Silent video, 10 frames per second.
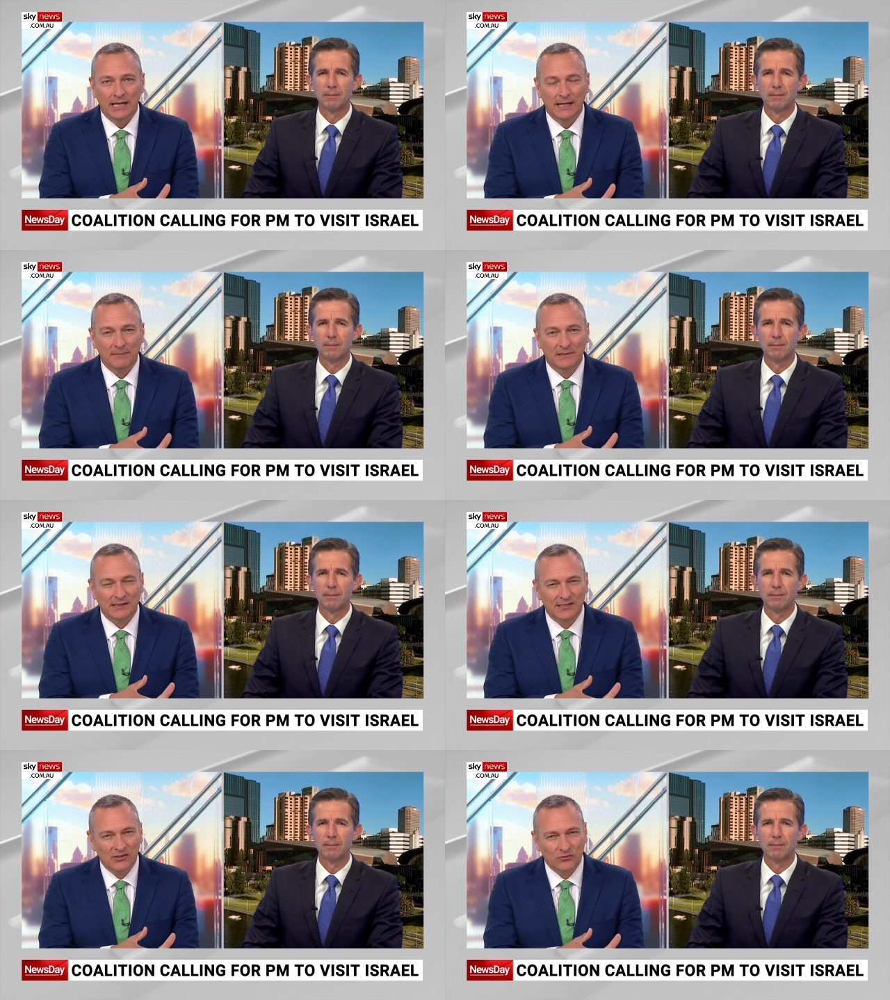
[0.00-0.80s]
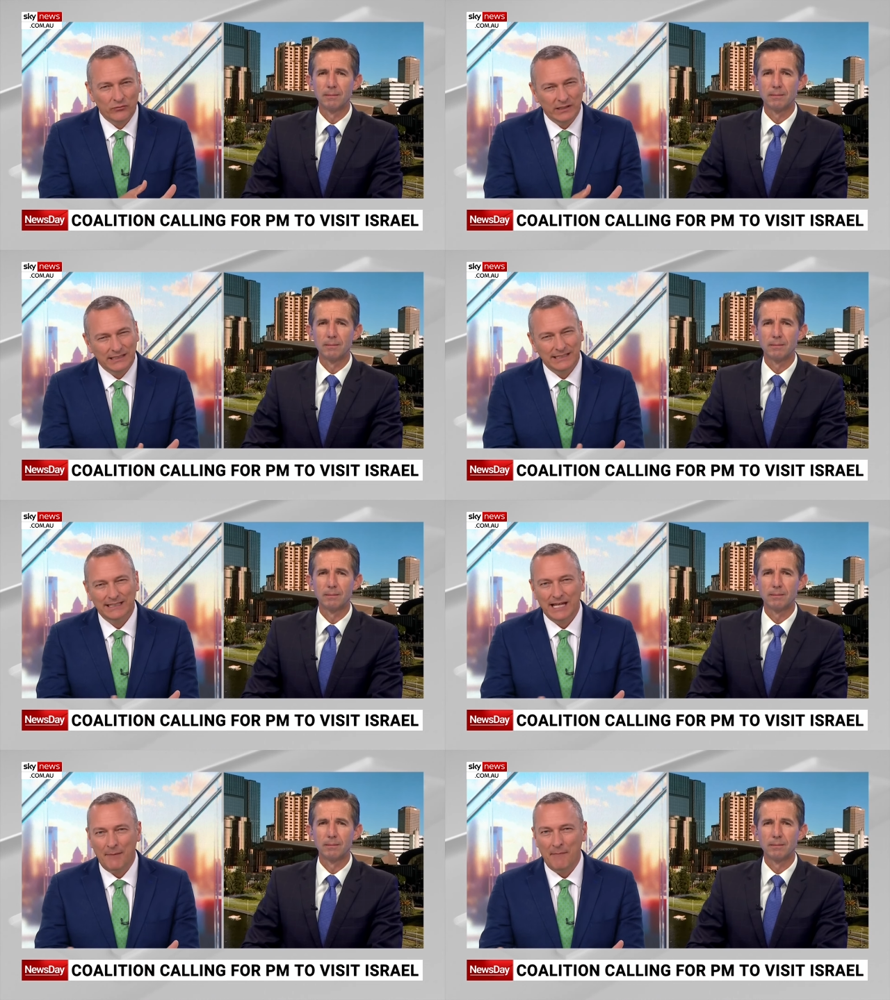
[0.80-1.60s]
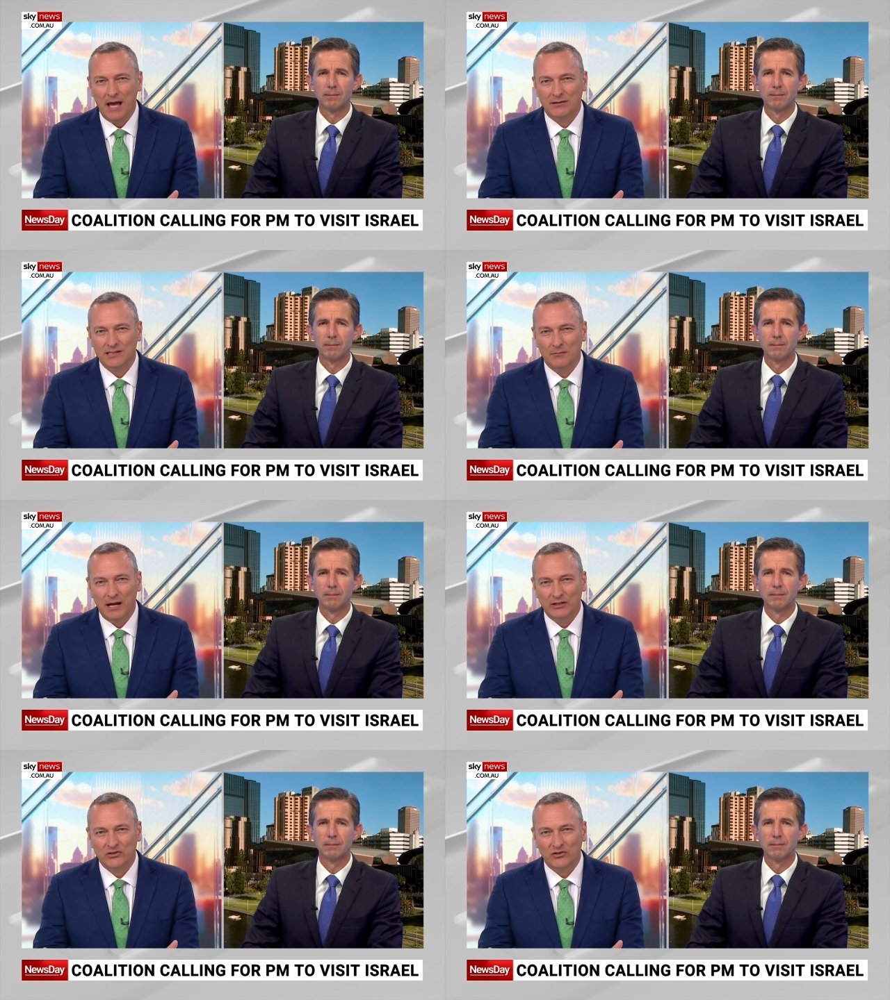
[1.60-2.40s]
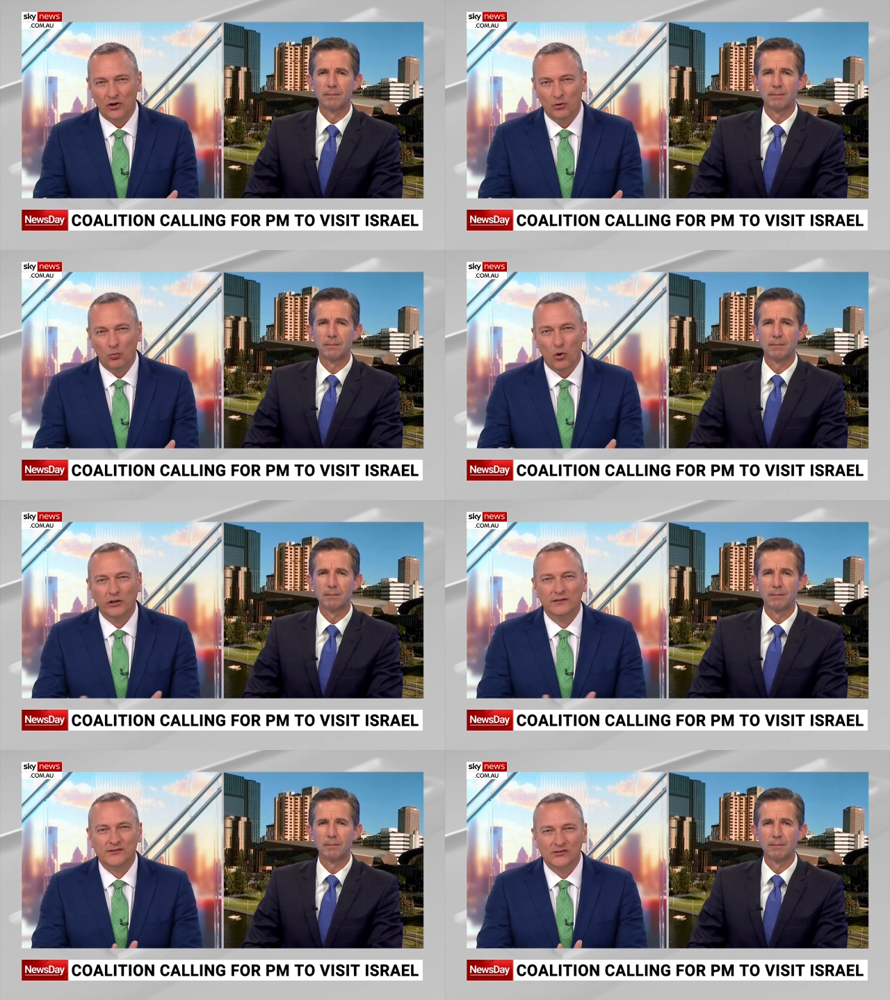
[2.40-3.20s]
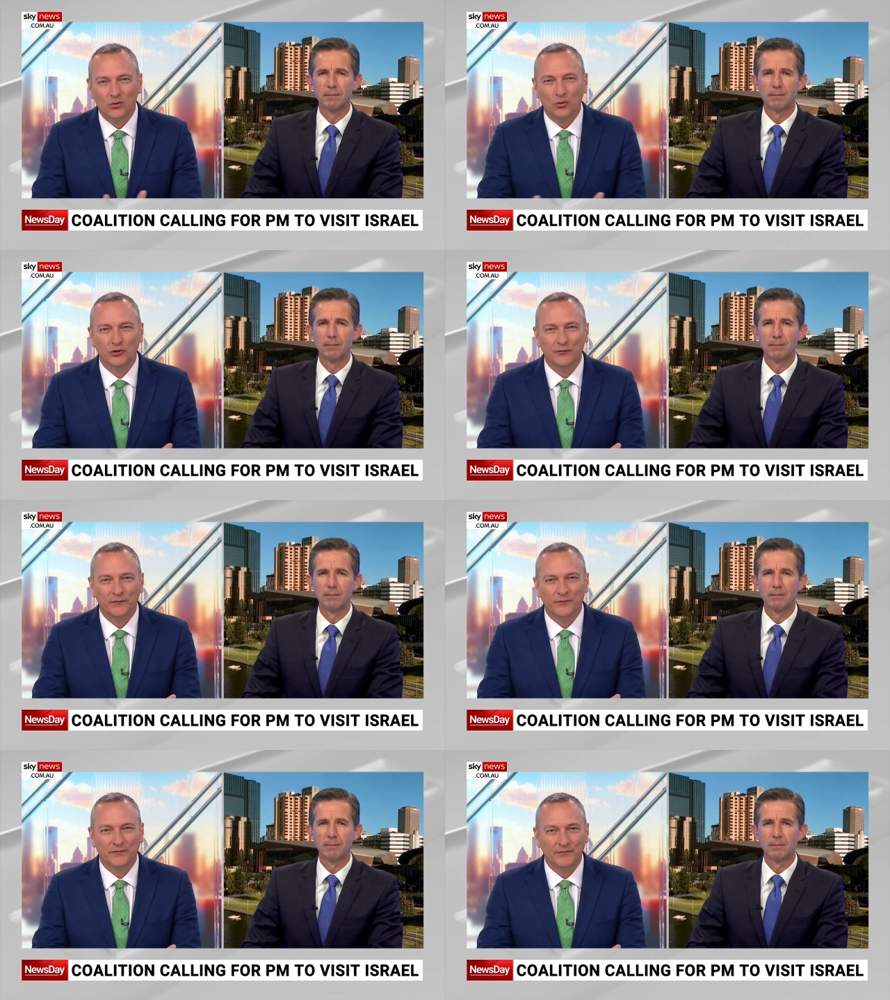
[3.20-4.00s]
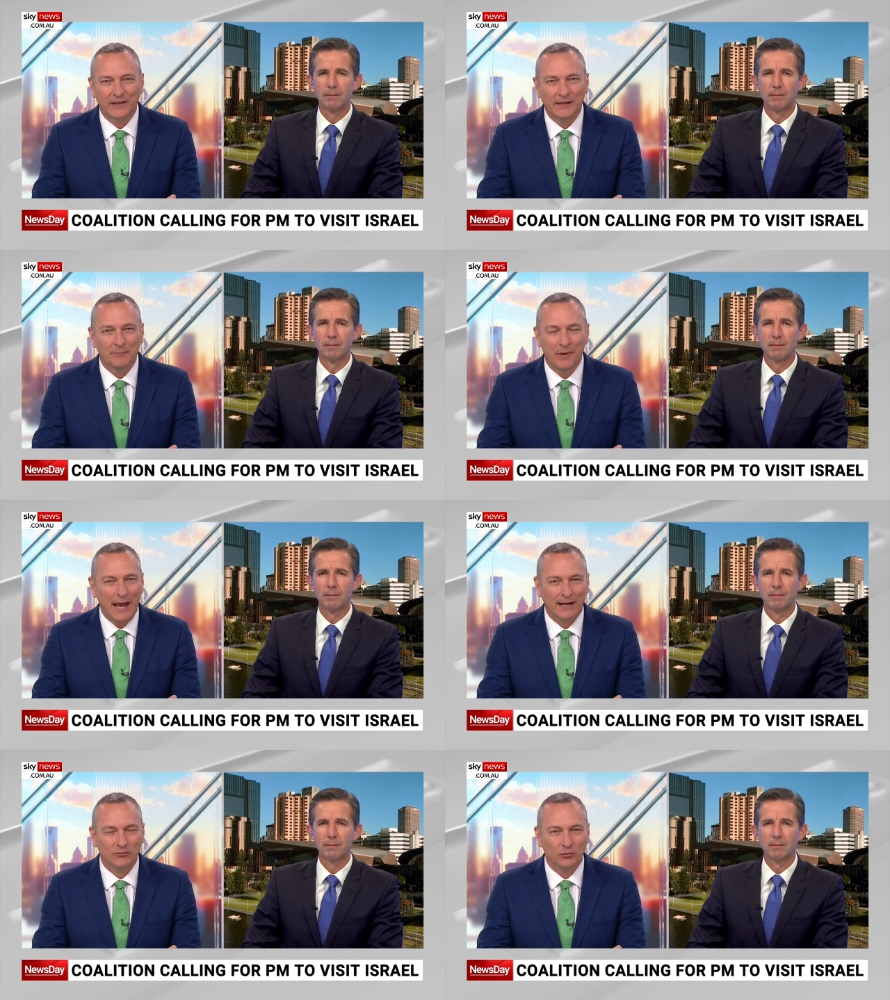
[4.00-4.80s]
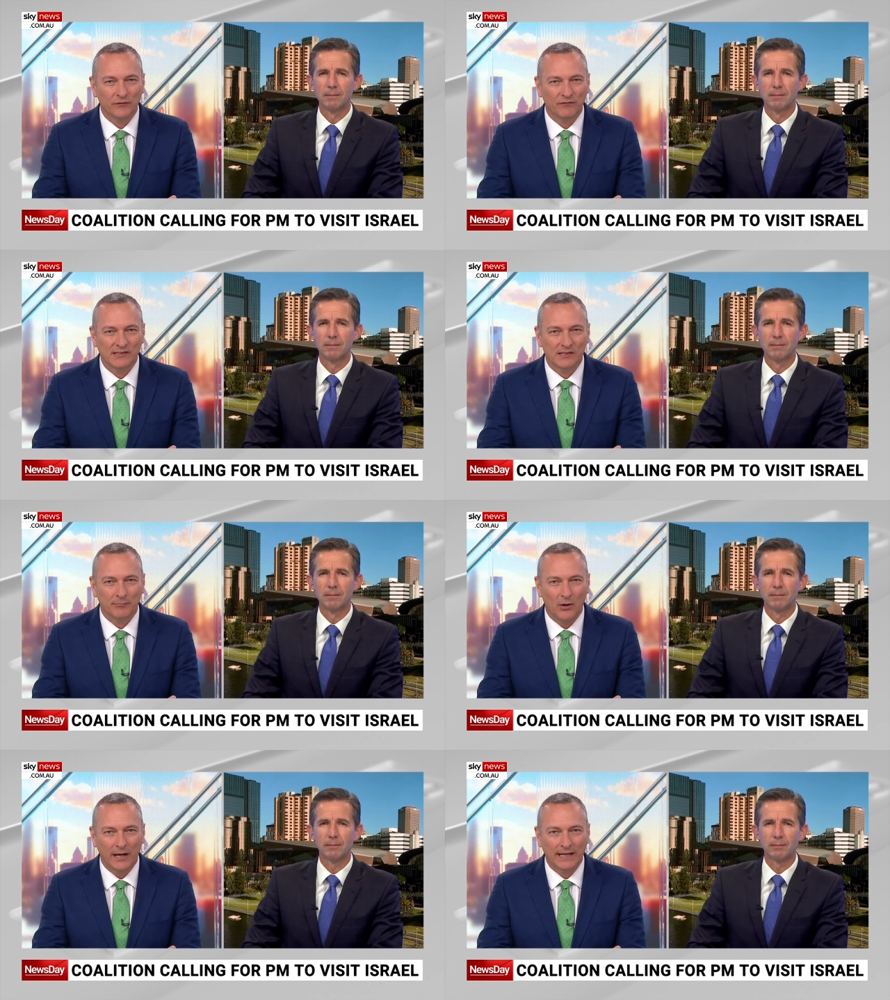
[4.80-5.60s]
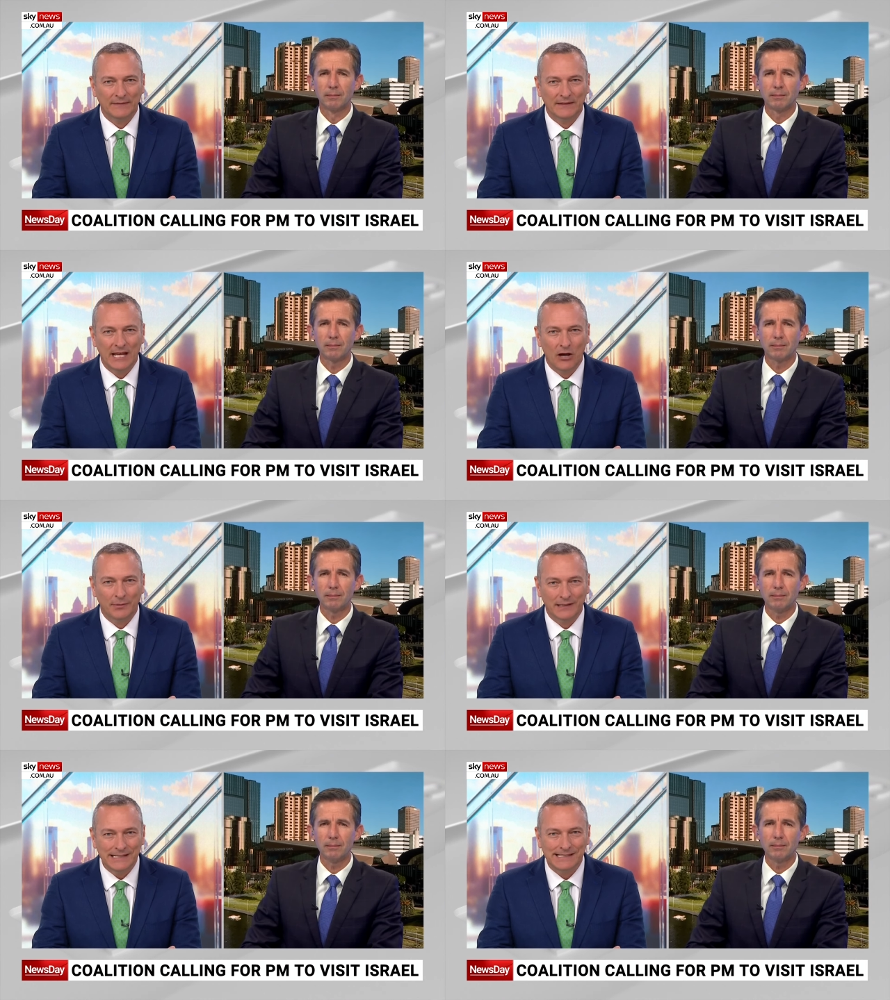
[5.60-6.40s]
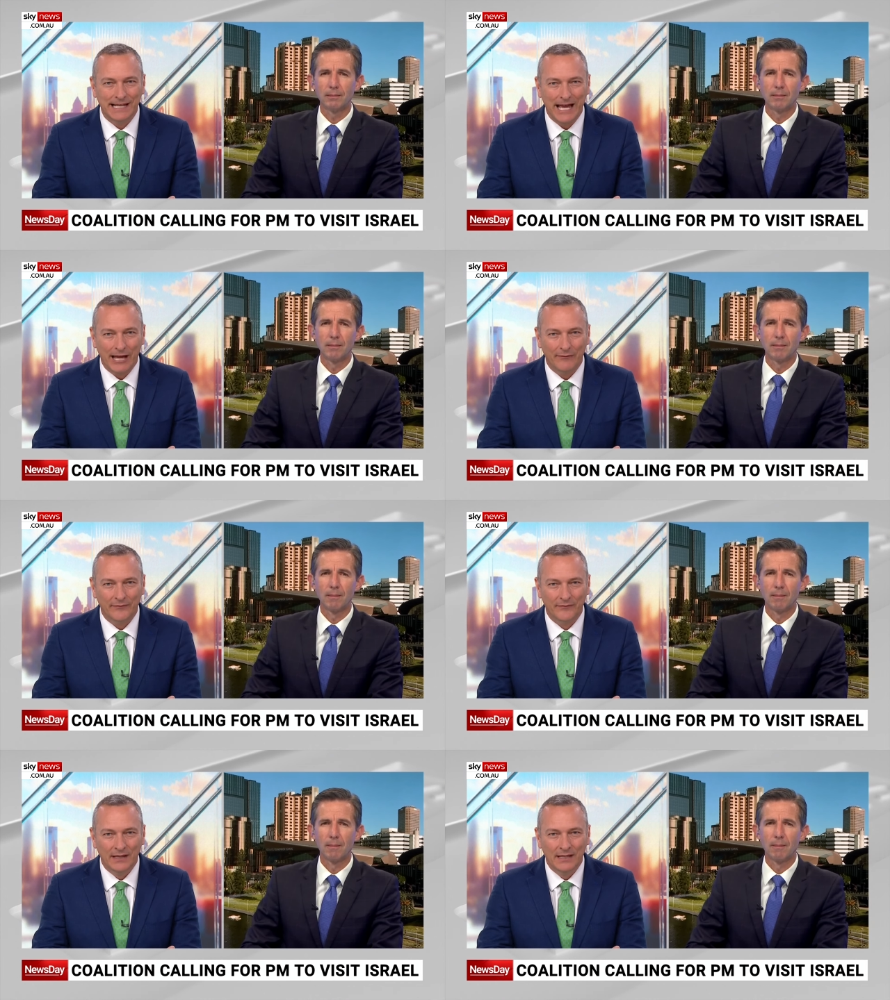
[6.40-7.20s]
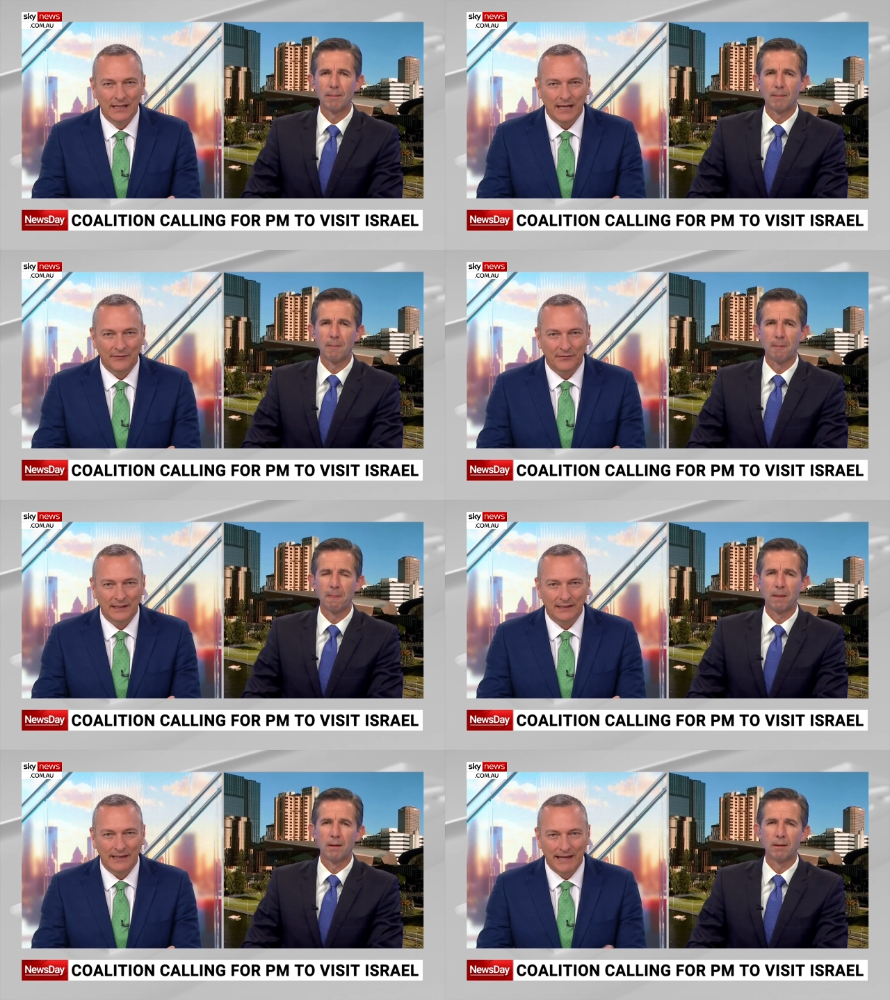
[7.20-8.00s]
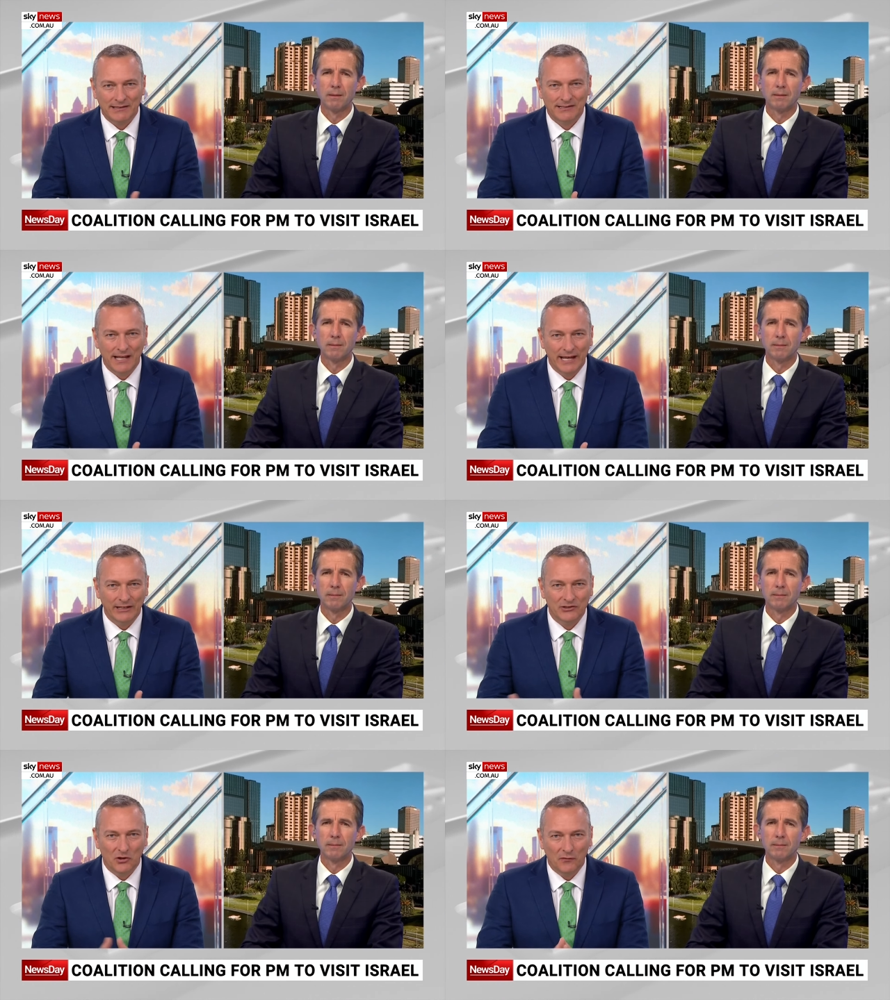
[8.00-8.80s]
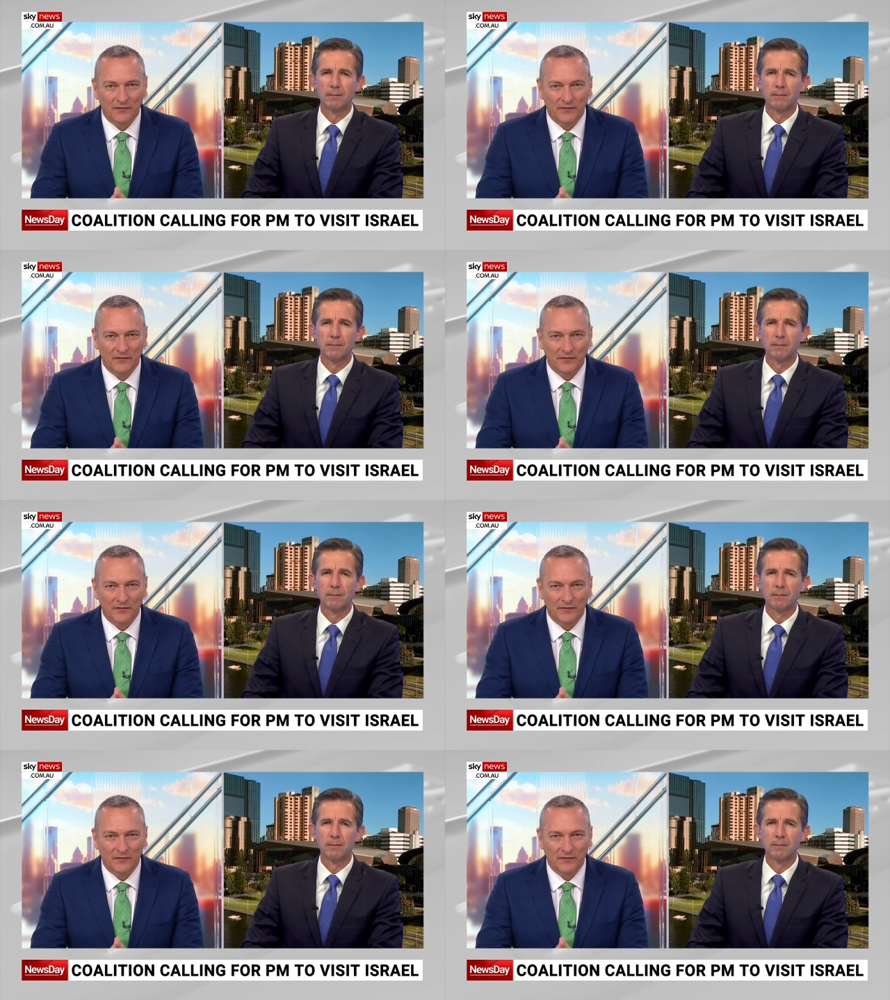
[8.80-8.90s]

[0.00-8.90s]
Speaker 1: Does this really amount to much, though? What sort of impact would a visit by Anthony Albanese have at the latter stage of